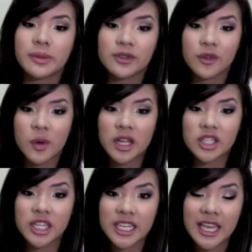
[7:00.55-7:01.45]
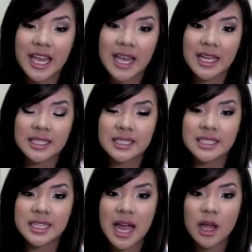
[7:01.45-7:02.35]
much for watching,
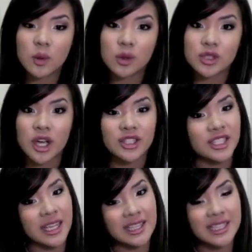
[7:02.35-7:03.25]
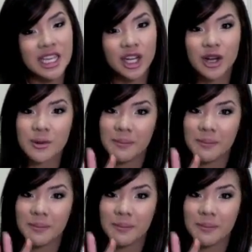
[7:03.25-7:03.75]
and I will talk to you guys later.